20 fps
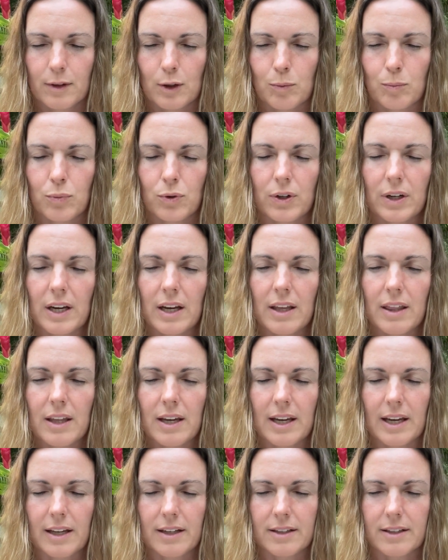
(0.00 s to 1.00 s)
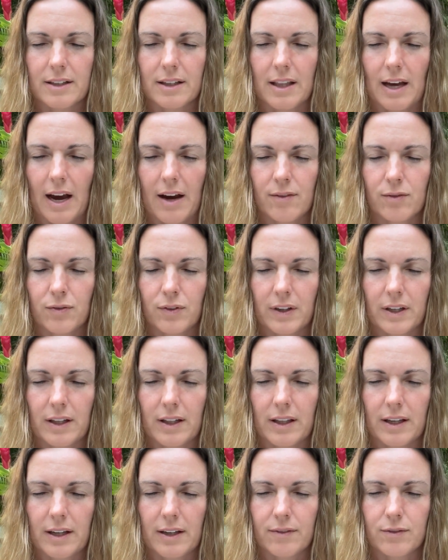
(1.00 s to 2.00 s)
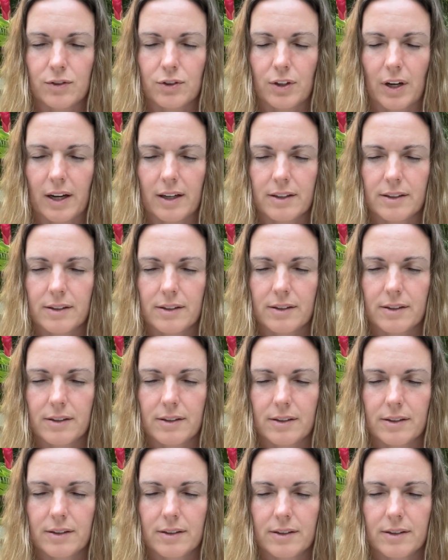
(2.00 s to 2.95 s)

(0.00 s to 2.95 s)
Breathing into that feeling of trust.